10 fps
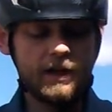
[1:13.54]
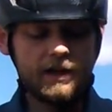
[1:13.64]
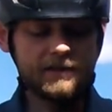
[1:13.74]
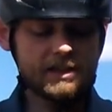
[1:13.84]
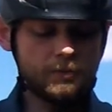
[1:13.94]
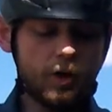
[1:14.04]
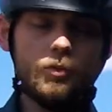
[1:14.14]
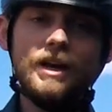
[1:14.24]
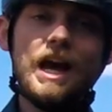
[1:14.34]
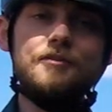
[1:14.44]
At this point
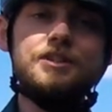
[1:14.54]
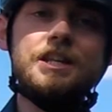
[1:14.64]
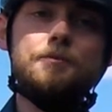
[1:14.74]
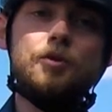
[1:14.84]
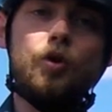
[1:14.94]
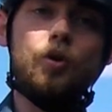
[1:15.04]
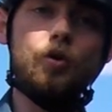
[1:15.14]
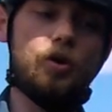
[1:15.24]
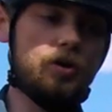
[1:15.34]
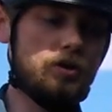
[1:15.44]
we have a typical
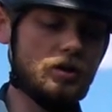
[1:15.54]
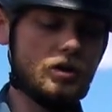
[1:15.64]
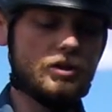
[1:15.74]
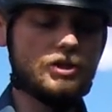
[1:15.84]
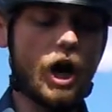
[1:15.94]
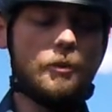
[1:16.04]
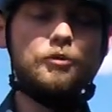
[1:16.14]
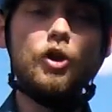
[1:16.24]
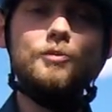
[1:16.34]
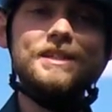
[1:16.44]
top
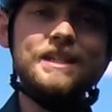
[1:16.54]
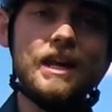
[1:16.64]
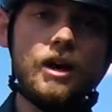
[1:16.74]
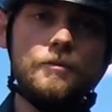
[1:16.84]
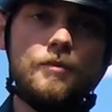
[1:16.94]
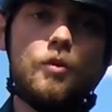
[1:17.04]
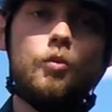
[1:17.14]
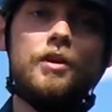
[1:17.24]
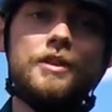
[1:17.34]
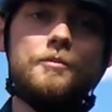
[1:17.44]
rope setup,
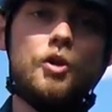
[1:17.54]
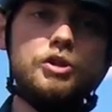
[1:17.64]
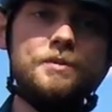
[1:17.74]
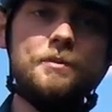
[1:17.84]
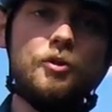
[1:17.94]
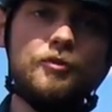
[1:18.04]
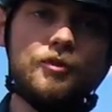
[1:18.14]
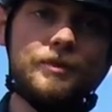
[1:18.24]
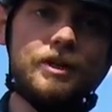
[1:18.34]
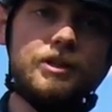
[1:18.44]
one that most people are
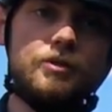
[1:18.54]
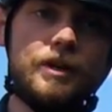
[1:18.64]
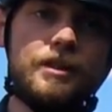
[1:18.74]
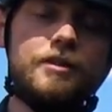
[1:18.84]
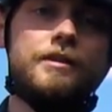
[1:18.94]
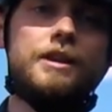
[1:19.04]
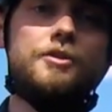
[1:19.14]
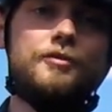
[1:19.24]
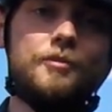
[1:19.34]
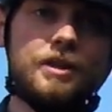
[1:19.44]
familiar with,
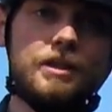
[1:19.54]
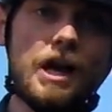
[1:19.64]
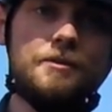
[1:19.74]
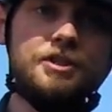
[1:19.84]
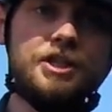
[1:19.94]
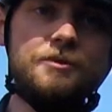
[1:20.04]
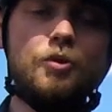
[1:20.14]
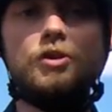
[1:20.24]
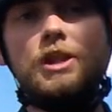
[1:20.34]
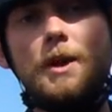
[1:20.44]
either from the climbing gym
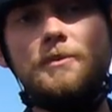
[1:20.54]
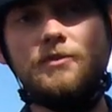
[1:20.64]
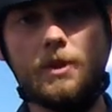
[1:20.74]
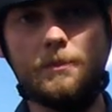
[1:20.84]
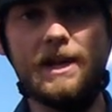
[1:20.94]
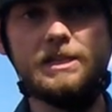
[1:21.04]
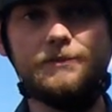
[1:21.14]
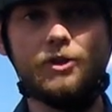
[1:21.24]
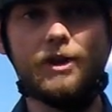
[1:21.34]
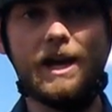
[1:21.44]
or climbing from the base of
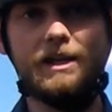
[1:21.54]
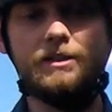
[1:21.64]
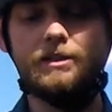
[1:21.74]
a crag.